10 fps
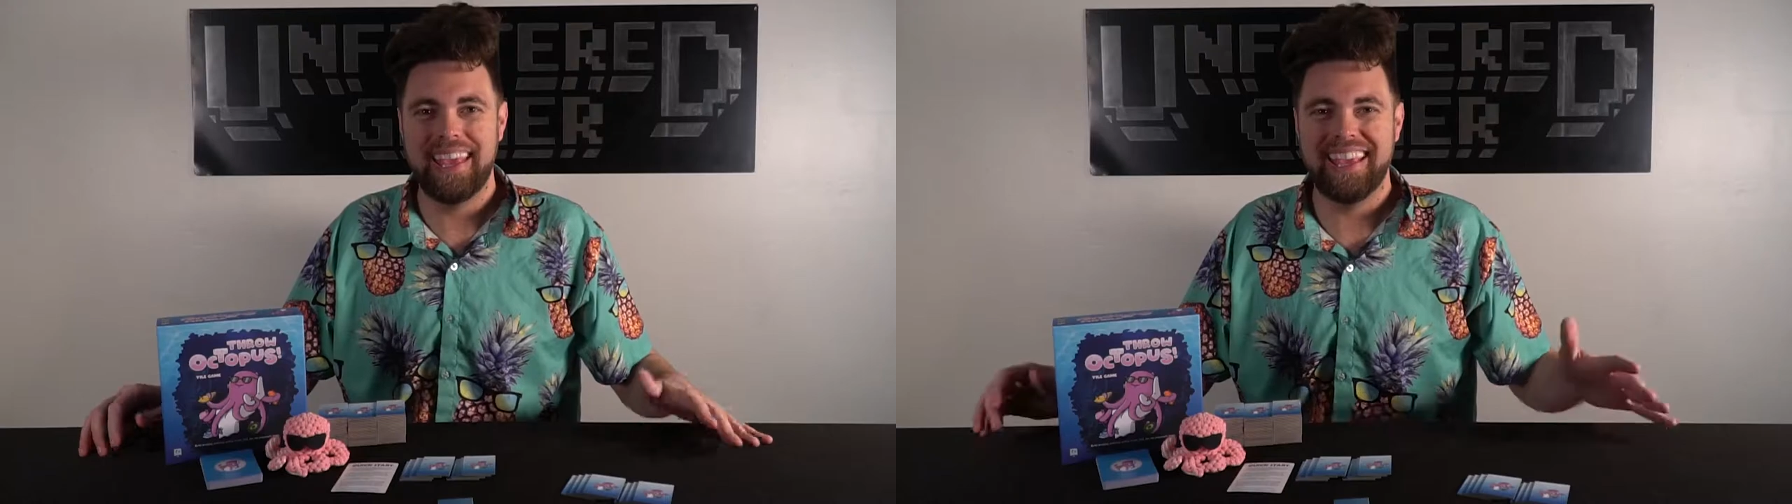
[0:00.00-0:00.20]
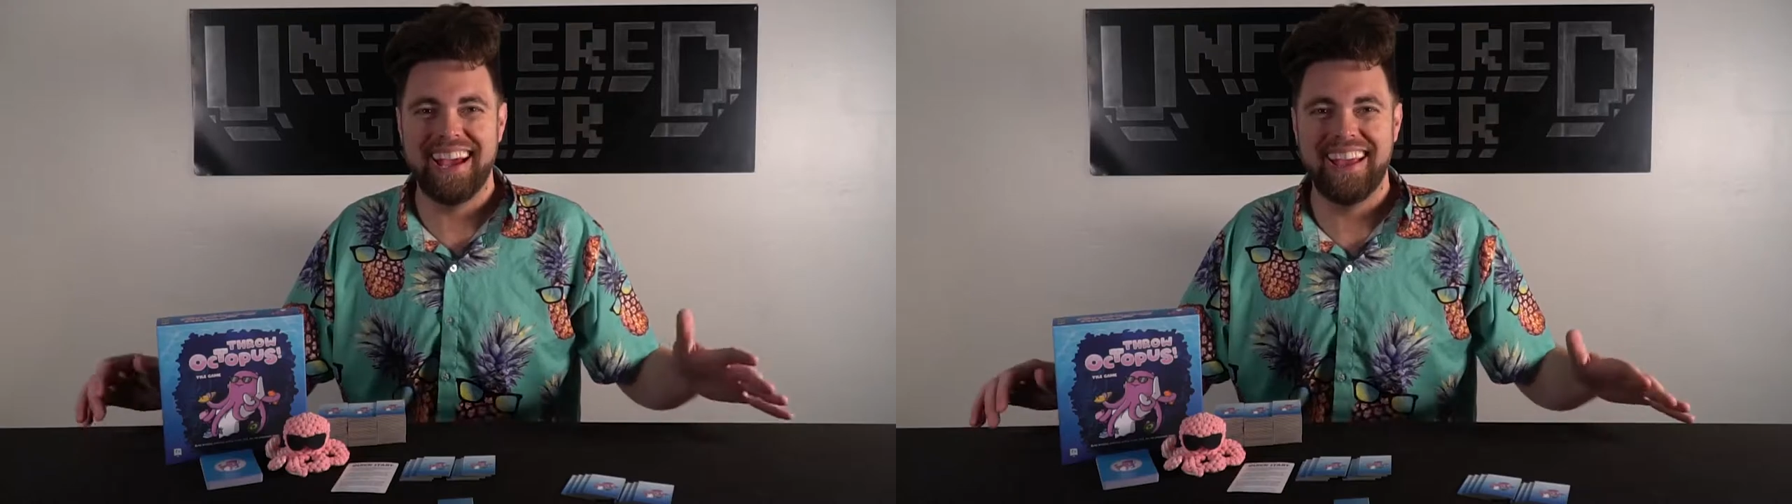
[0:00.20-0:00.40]

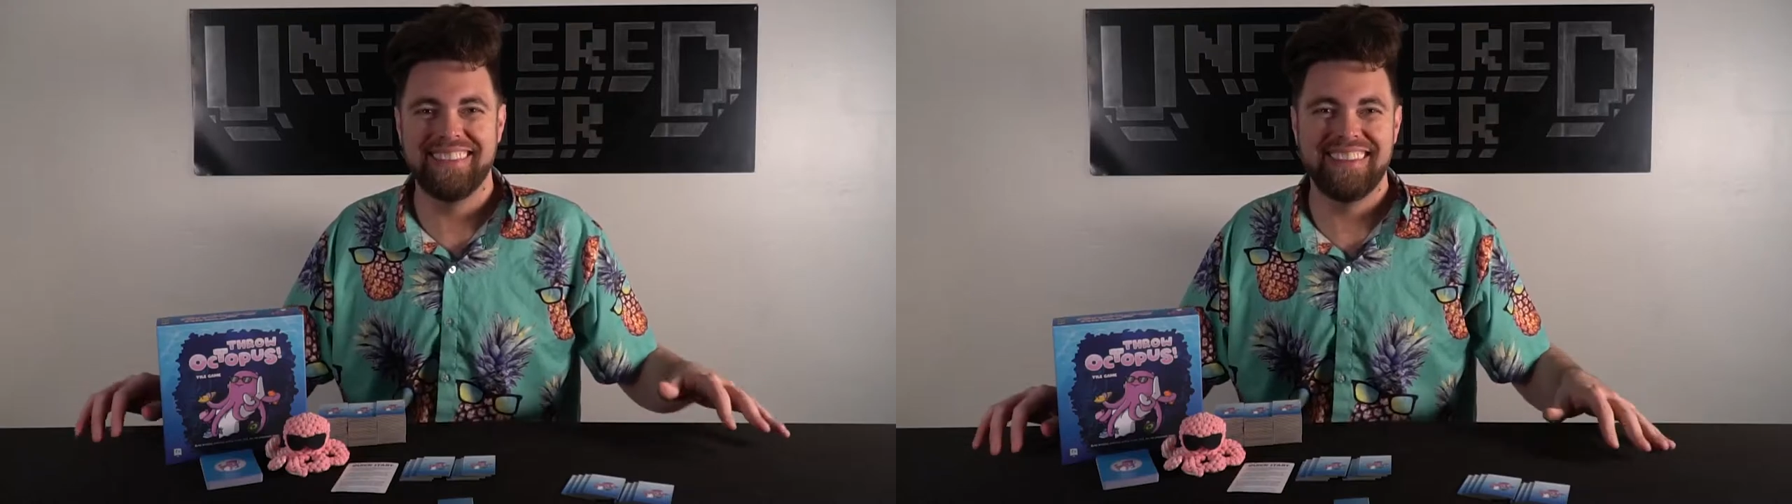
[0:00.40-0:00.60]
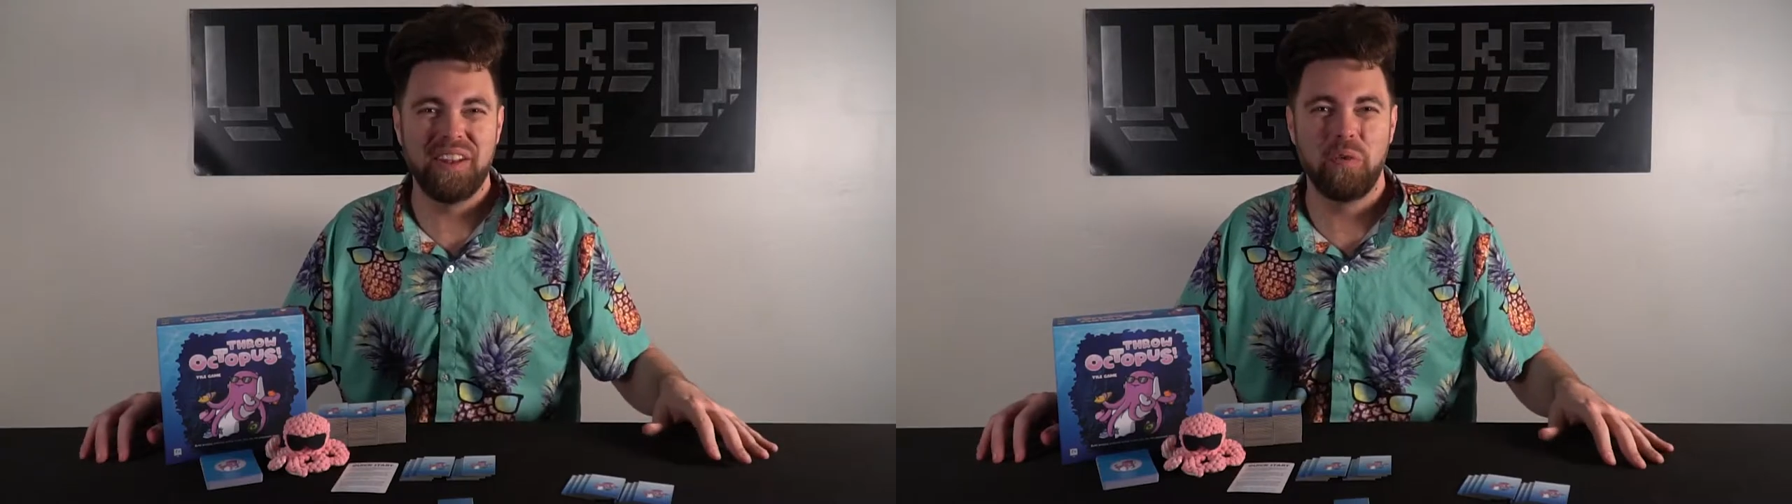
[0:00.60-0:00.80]
Hey
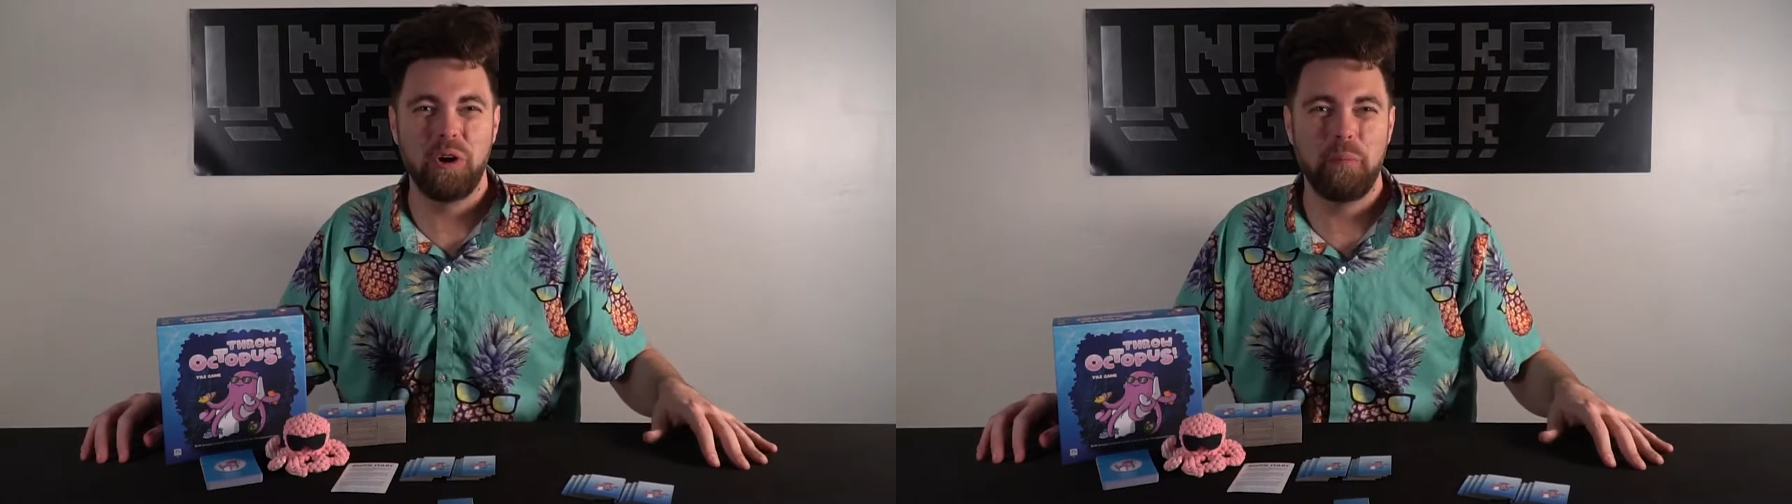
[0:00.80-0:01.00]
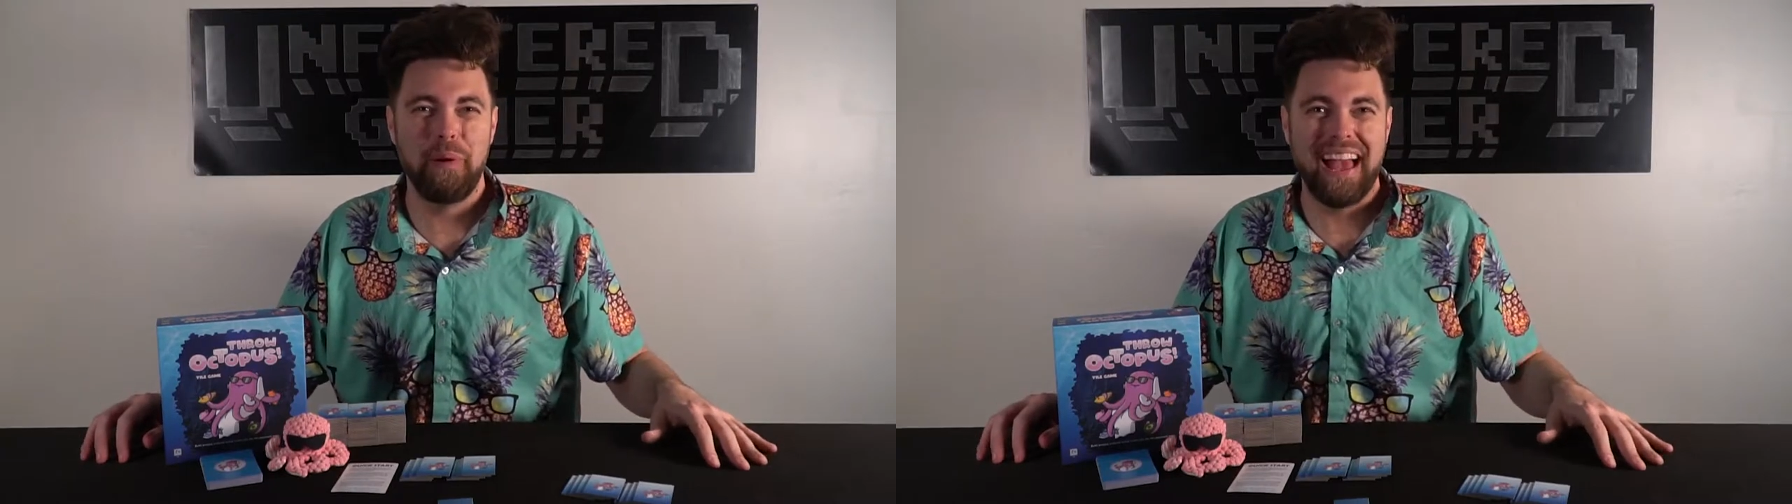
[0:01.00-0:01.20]
guys, and
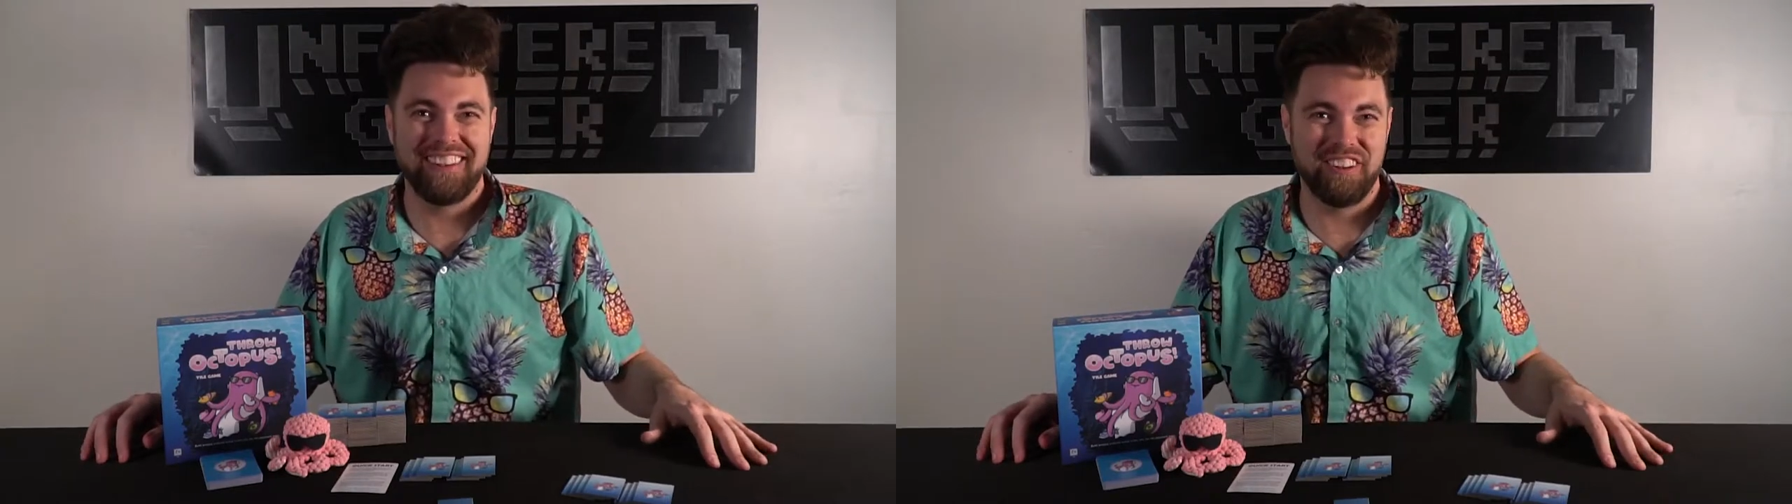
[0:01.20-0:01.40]
welcome back